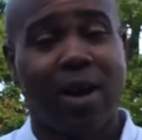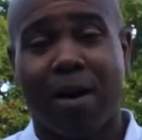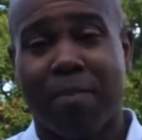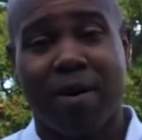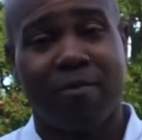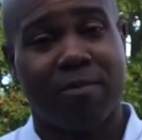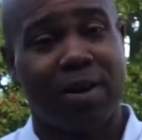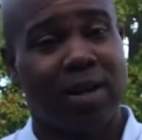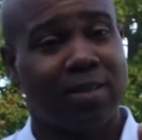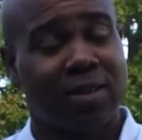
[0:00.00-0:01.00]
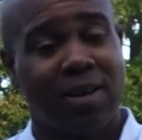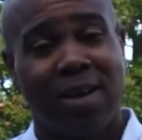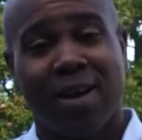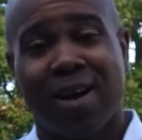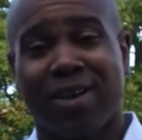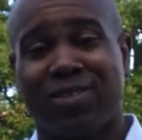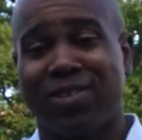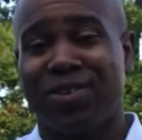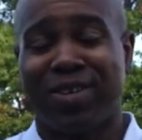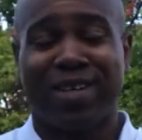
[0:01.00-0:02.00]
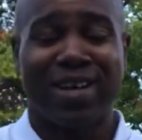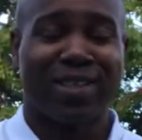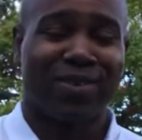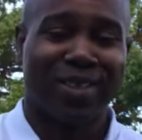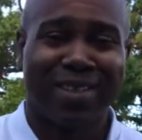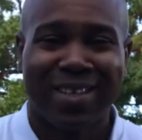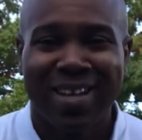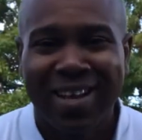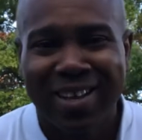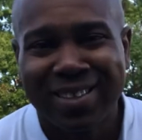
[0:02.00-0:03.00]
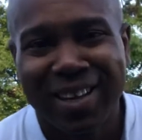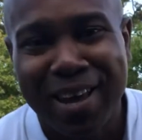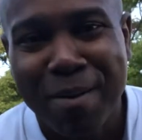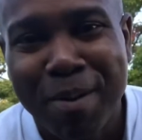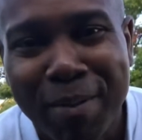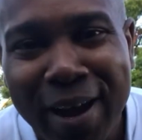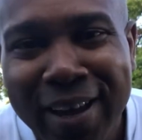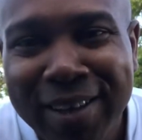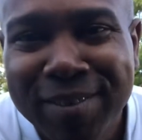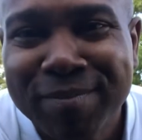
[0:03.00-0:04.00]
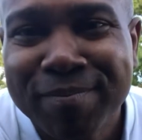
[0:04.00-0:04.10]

Apart from that, I'll see you on the next one. Take care. Bye-bye.